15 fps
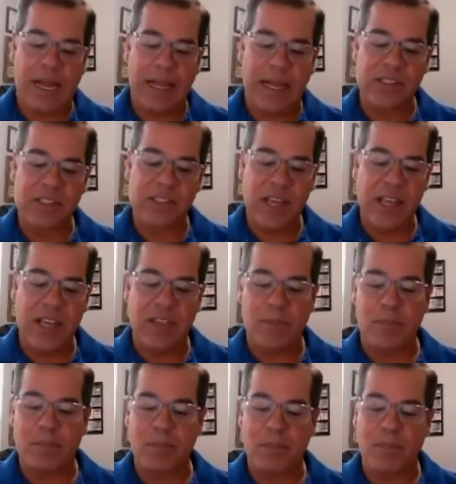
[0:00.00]
I'd say
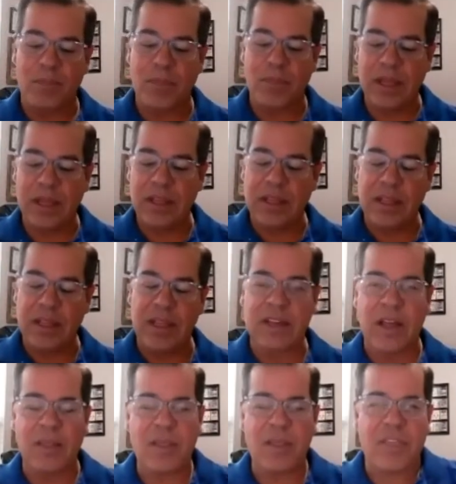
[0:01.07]

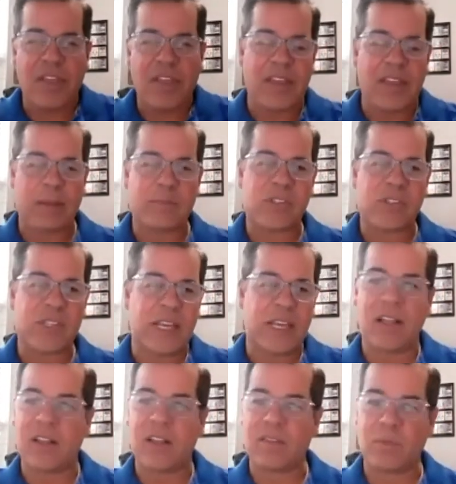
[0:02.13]
another thing that I'm
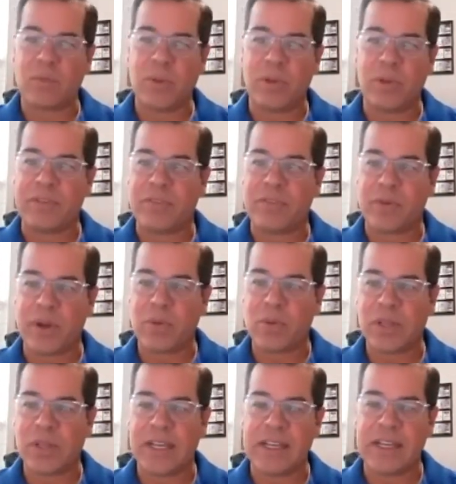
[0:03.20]
seeing really
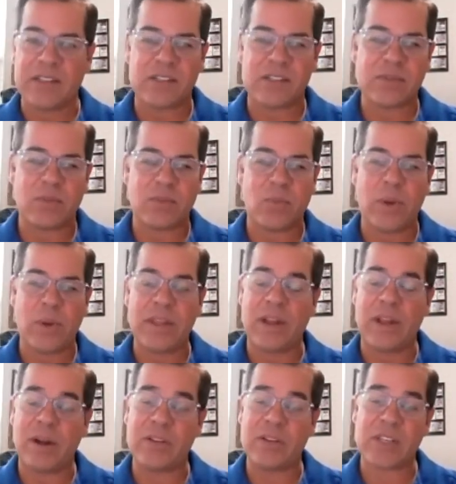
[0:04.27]
frequently is when
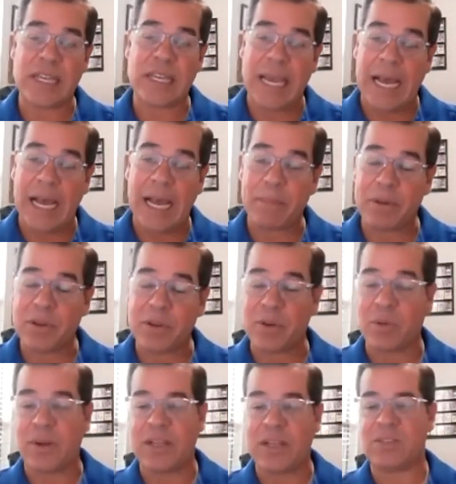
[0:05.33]
there is a gap in
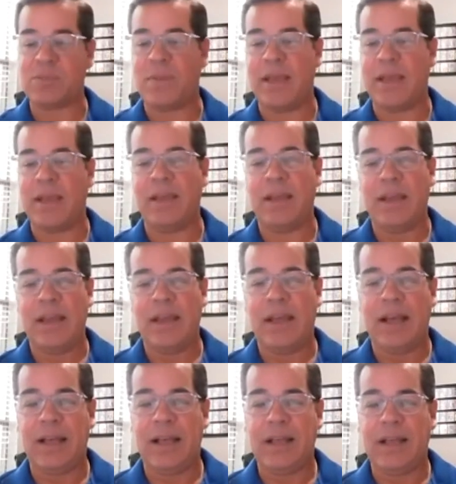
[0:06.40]
your resume,
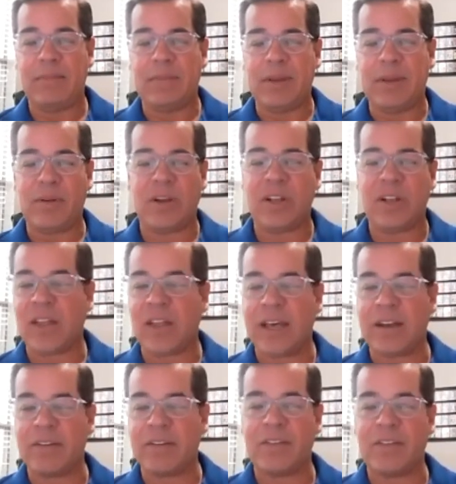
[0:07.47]
I'm hearing a
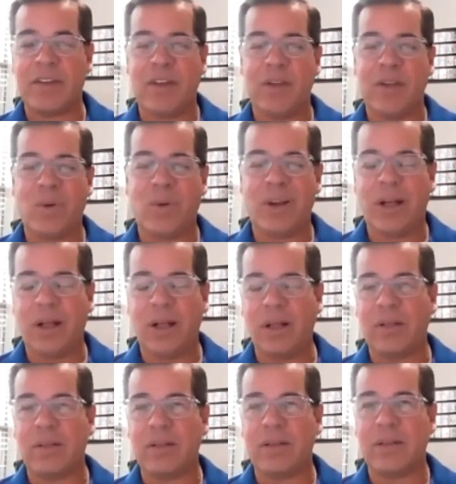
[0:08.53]
lot of,
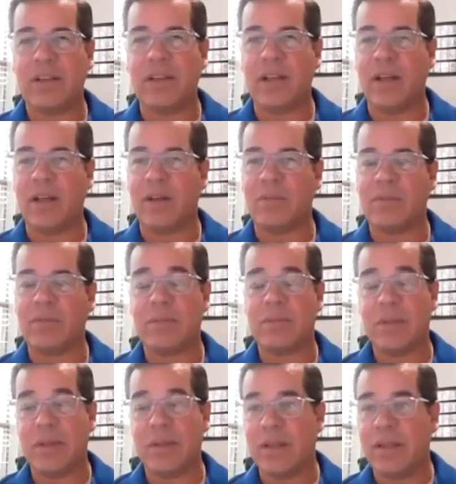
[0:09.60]
well,
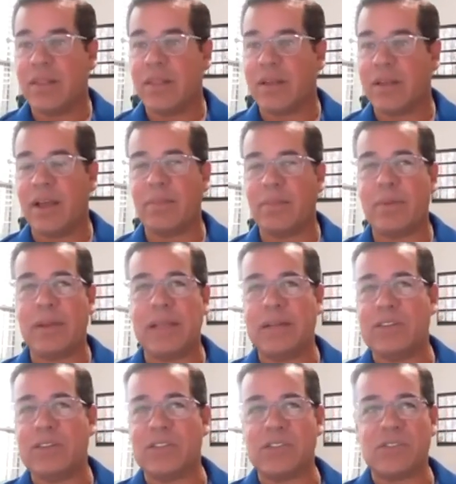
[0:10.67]
the
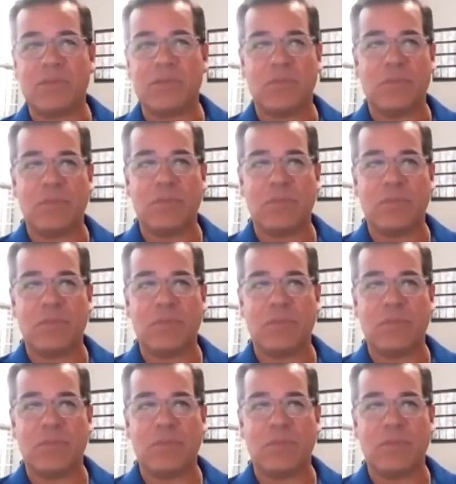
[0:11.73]
company just